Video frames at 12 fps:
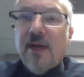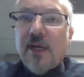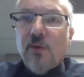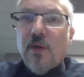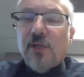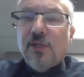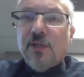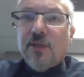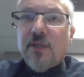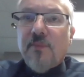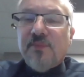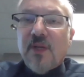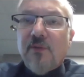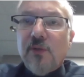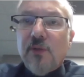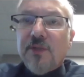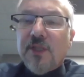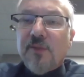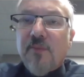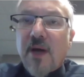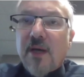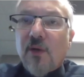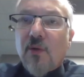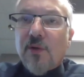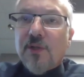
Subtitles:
evaluations of using spinal